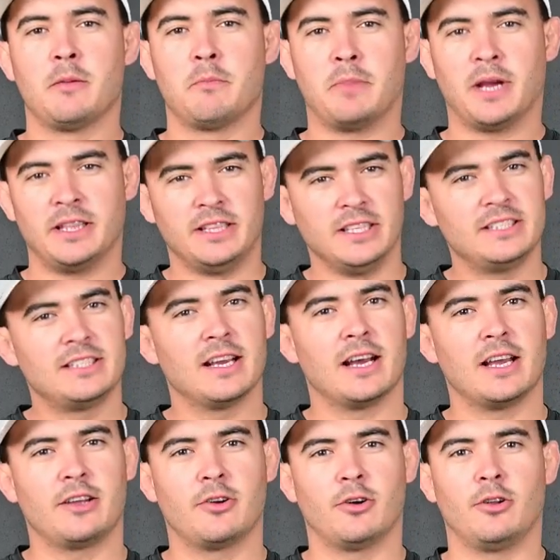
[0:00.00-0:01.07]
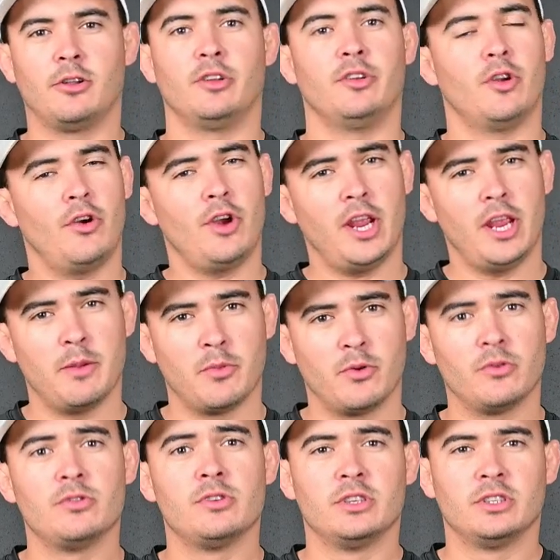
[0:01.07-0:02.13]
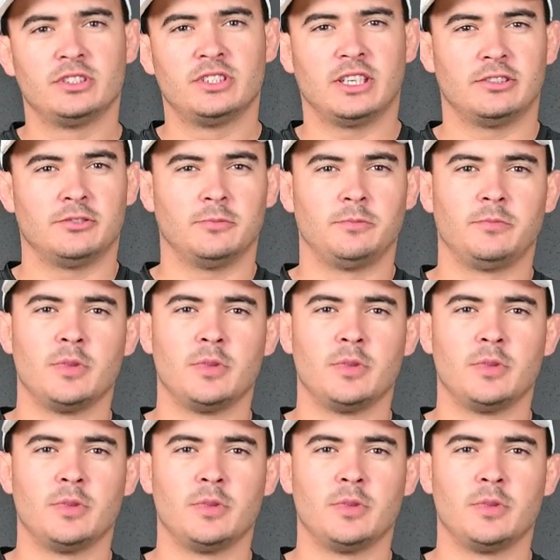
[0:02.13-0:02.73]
by this guy called Norihimo Sato.